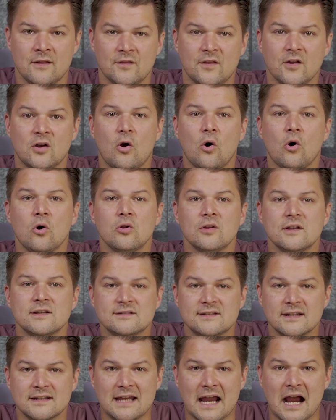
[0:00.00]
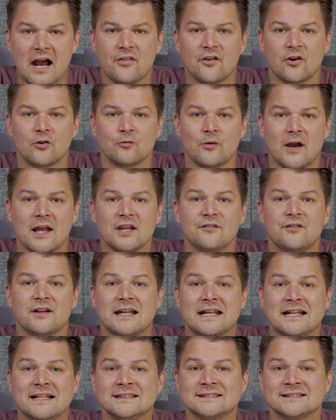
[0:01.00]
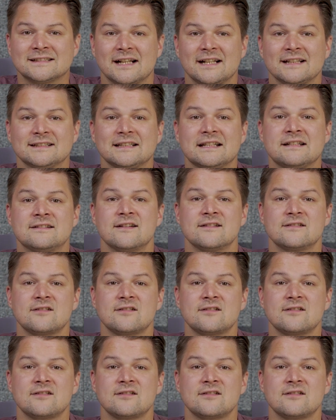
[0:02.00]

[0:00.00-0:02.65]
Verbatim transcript: The goal is to gather relevant insights into